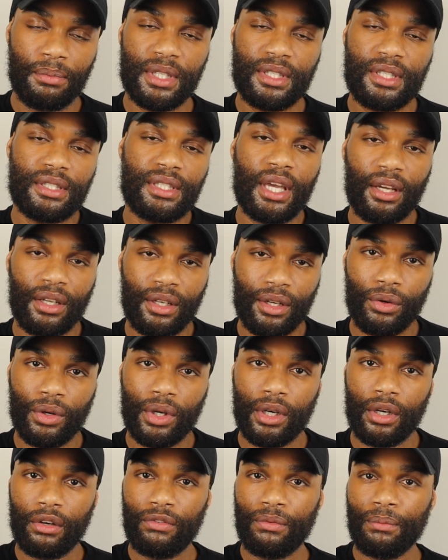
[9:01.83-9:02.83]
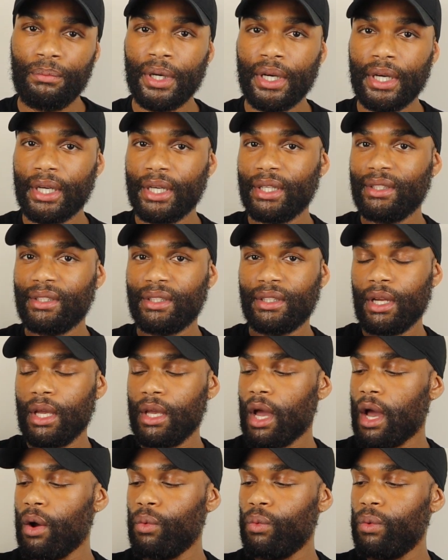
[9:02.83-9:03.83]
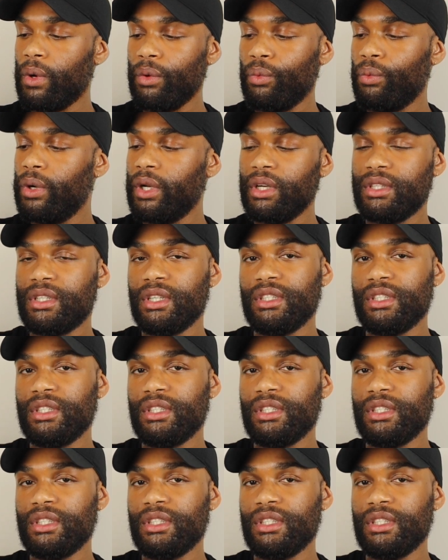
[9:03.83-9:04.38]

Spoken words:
to take note of, but it wouldn't